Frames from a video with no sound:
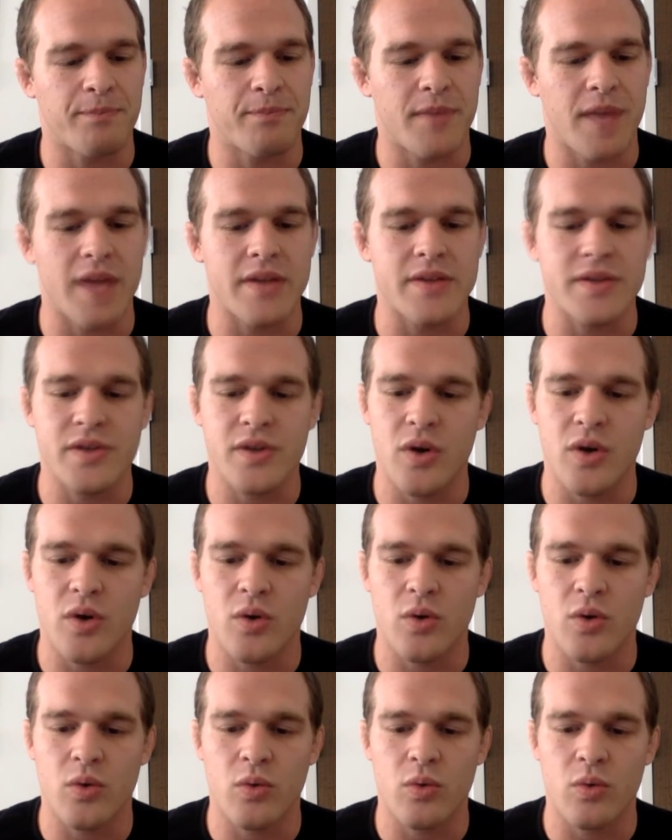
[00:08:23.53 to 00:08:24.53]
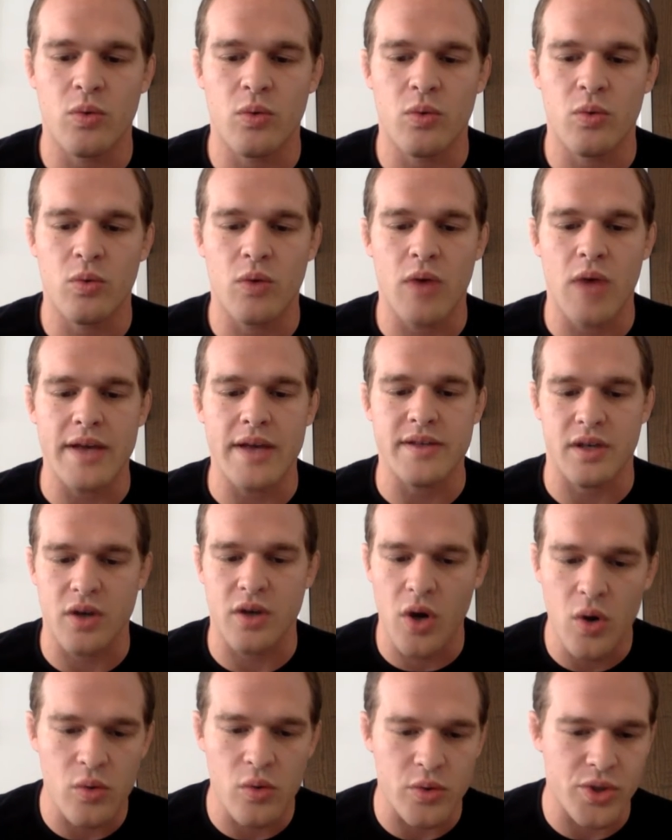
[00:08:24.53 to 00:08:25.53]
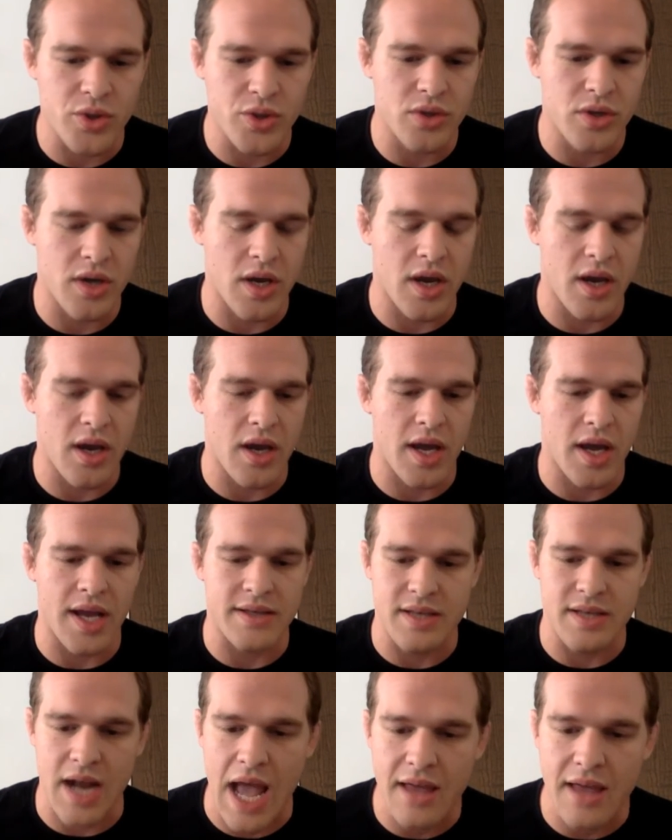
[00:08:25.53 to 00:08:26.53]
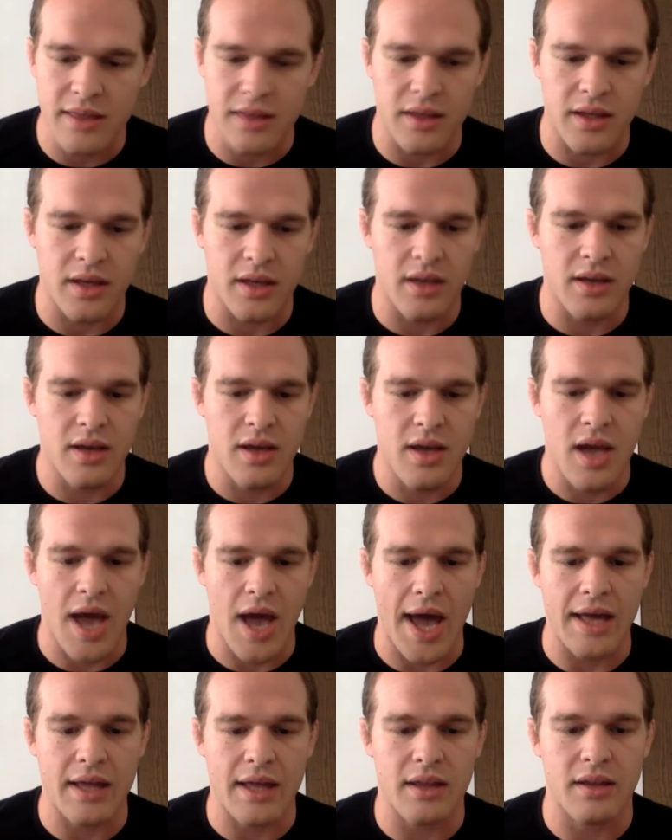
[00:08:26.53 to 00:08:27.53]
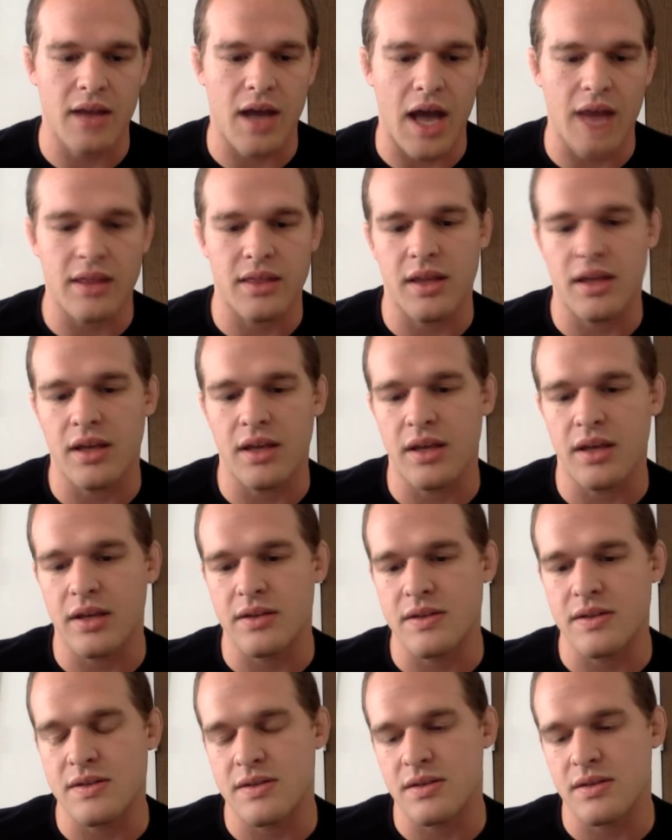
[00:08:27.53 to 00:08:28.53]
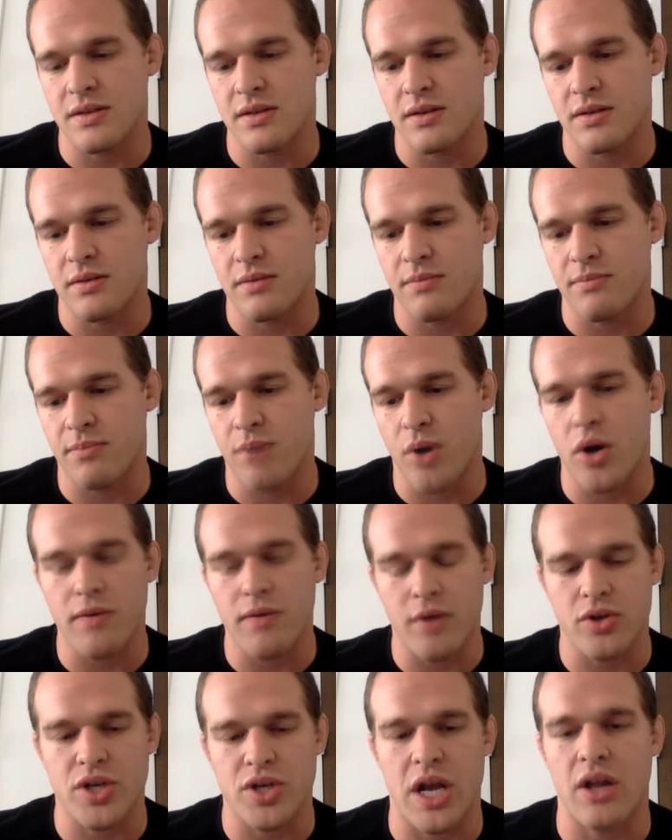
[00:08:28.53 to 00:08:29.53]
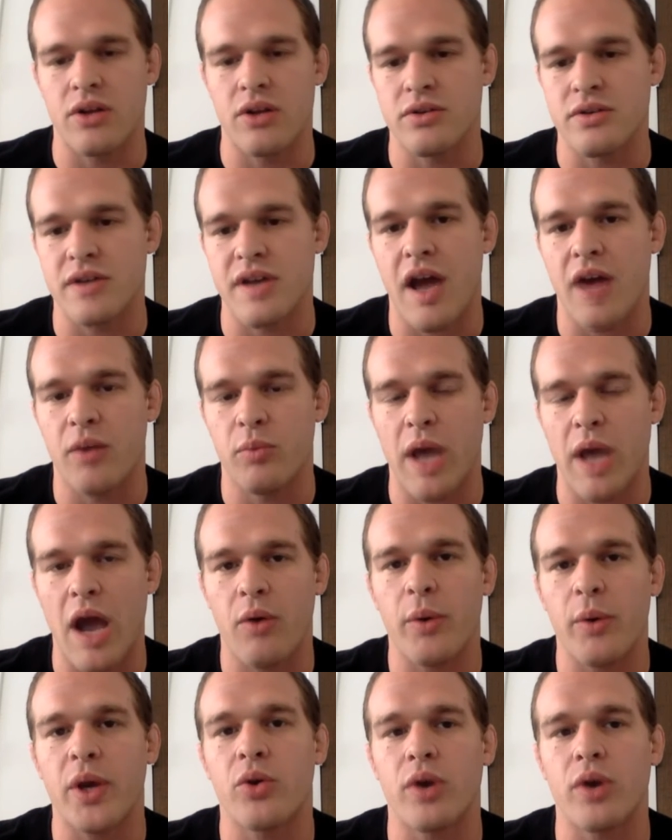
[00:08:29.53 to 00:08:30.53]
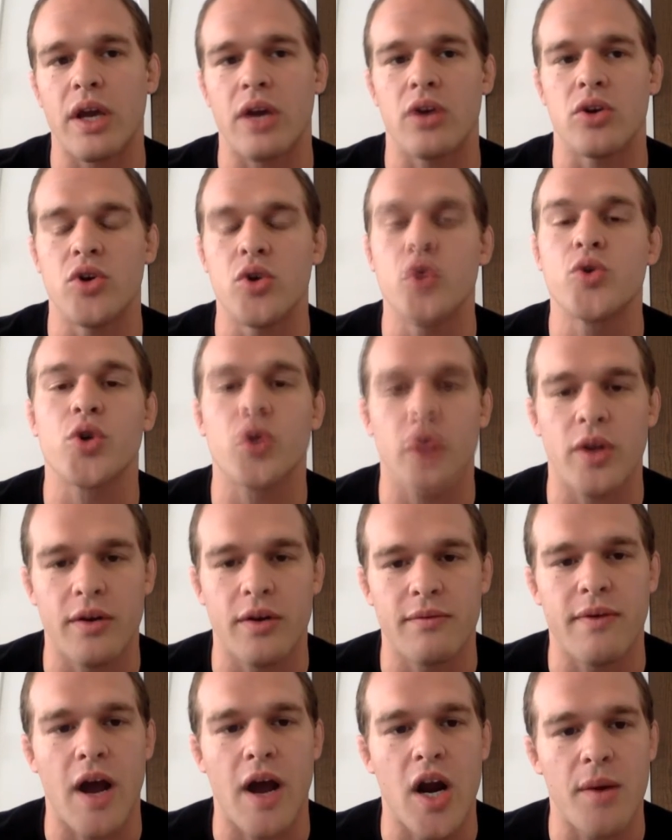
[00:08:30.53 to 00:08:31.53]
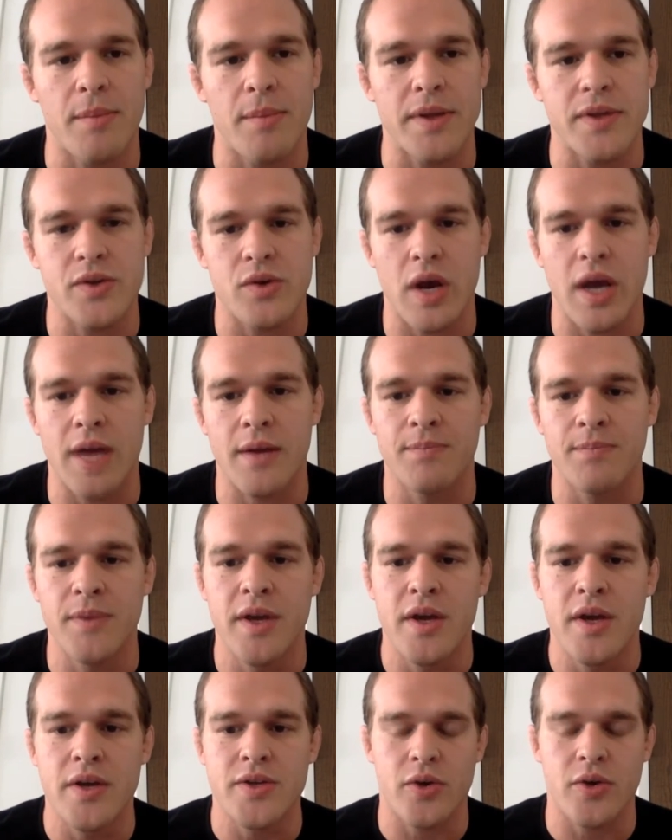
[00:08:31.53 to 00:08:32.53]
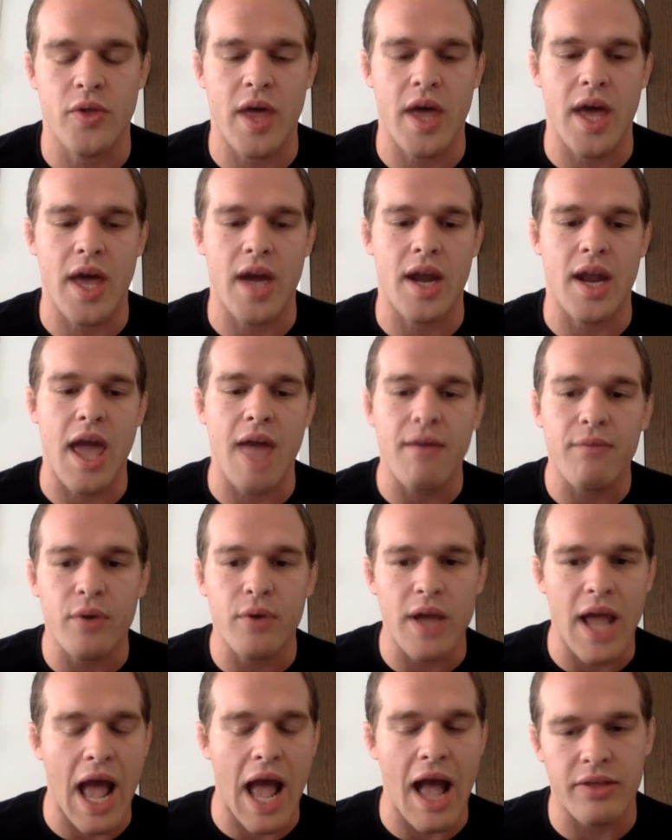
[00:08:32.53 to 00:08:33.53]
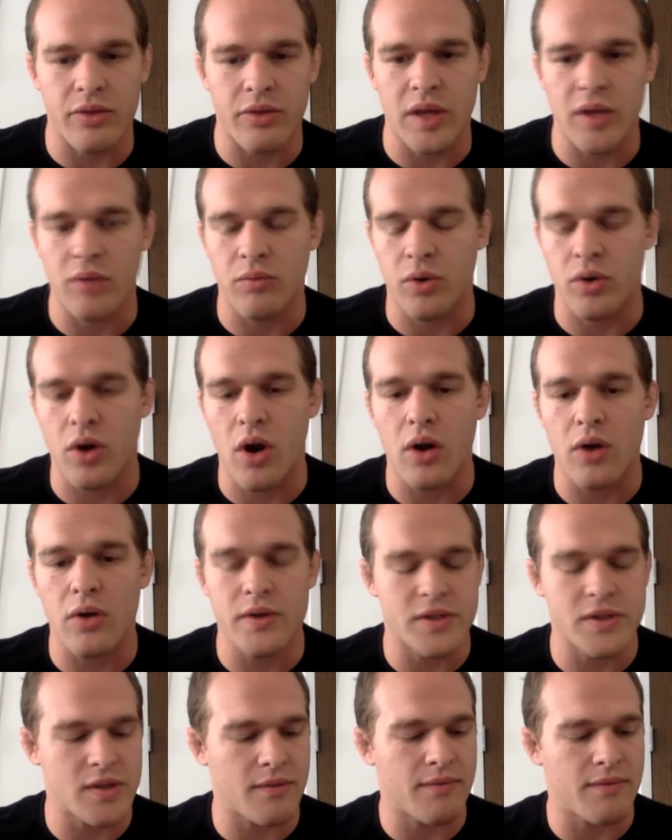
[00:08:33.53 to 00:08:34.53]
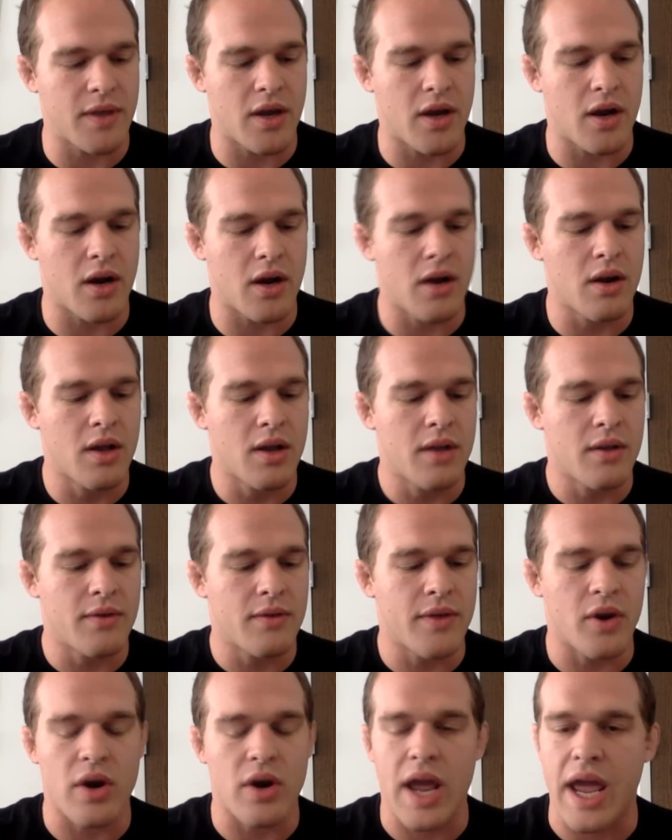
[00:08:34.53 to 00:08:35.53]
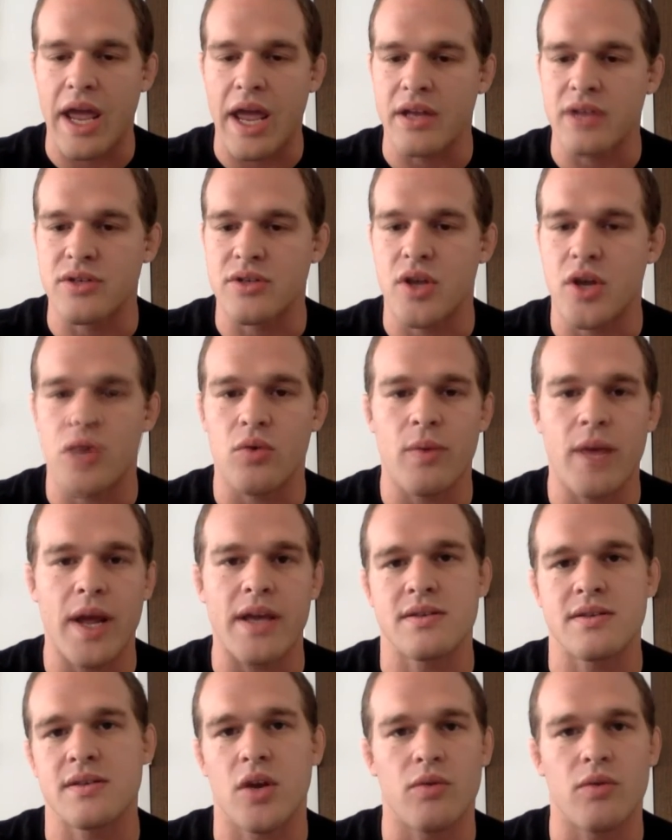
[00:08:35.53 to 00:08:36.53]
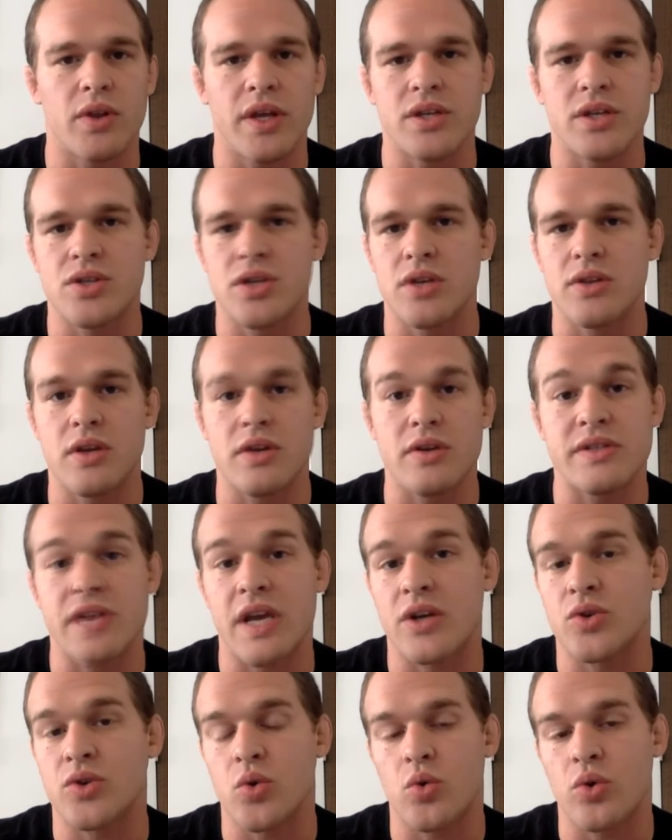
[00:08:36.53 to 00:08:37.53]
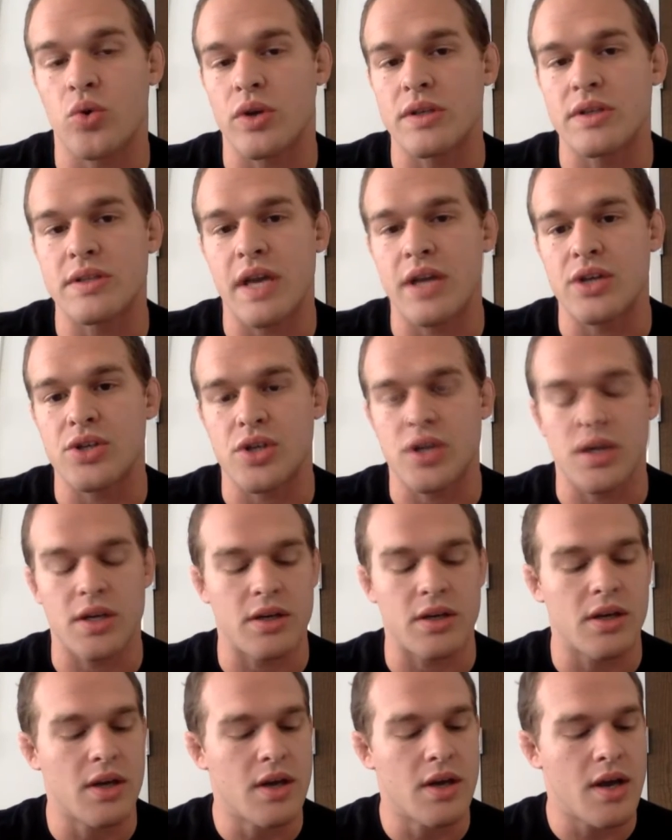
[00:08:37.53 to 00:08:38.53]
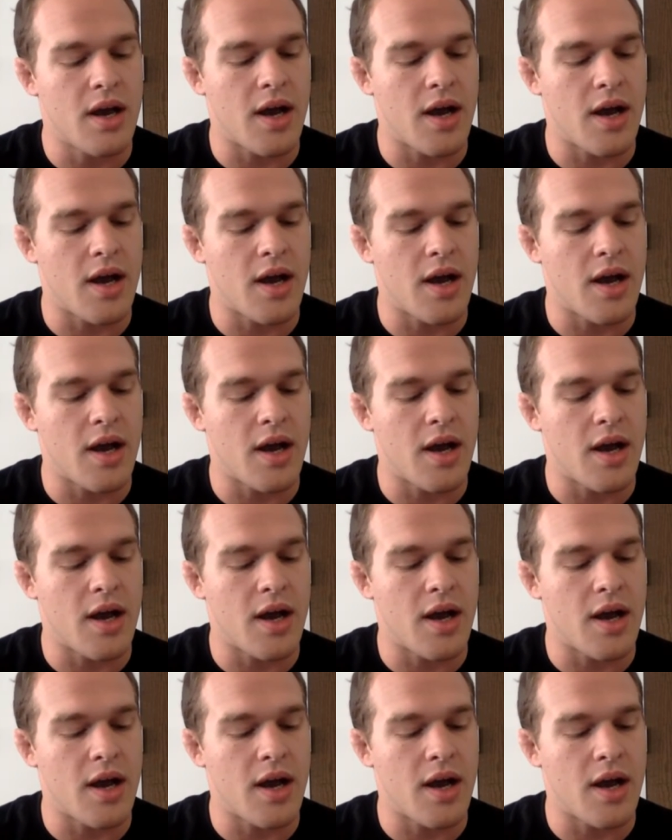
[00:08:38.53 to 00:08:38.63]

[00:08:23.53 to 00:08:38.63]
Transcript: And so as a coach and as an athlete, I think it's part of our challenge is how we create neutral environments, right? So that every athlete, regardless of their age, their race, their religion, their sexual orientation,